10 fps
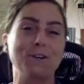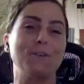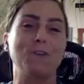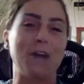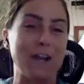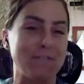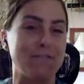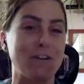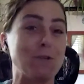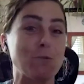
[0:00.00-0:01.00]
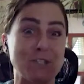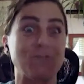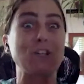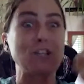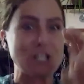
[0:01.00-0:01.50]
kind of felt was
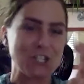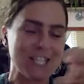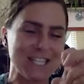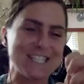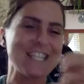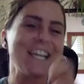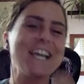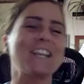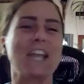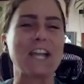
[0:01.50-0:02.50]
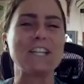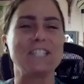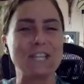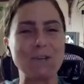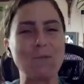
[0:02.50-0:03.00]
religious. Like I
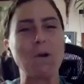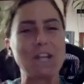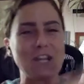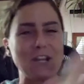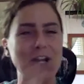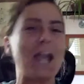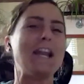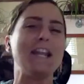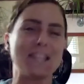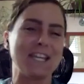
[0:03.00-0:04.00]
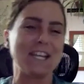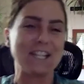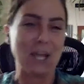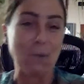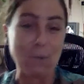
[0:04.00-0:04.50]
didn't want to hear anything
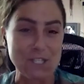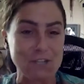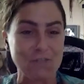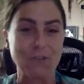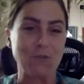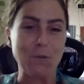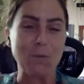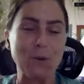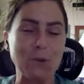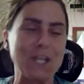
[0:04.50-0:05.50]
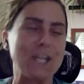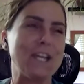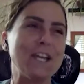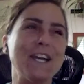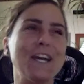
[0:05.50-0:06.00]
that was even
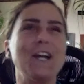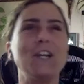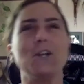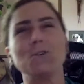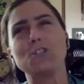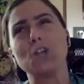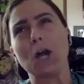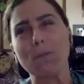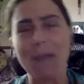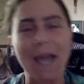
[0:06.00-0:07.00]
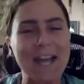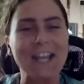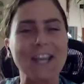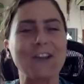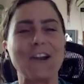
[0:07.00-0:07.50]
remotely,
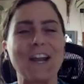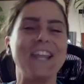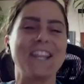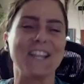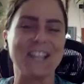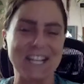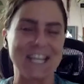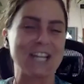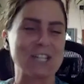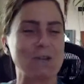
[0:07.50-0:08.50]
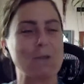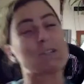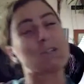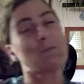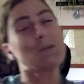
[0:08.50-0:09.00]
dogmatic or anything like that. So I was
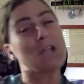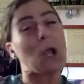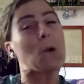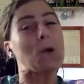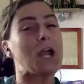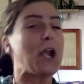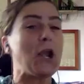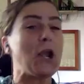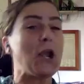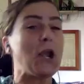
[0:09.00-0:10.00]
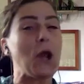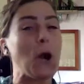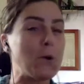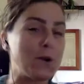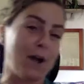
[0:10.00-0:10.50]
a little bit like, okay,
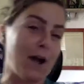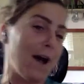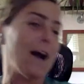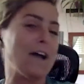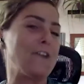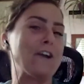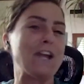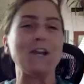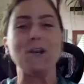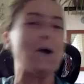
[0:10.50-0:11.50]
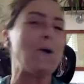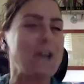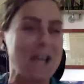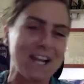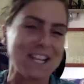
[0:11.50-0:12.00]
no to God, right? No
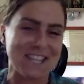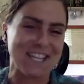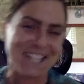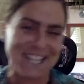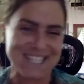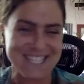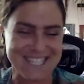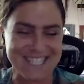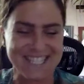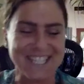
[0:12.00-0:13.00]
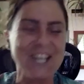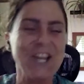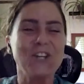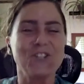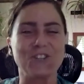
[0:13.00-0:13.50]
to anything that's
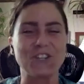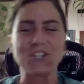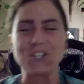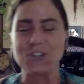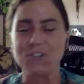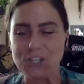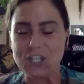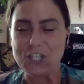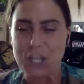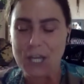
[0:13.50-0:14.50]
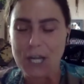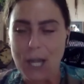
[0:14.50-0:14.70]
traditional religion.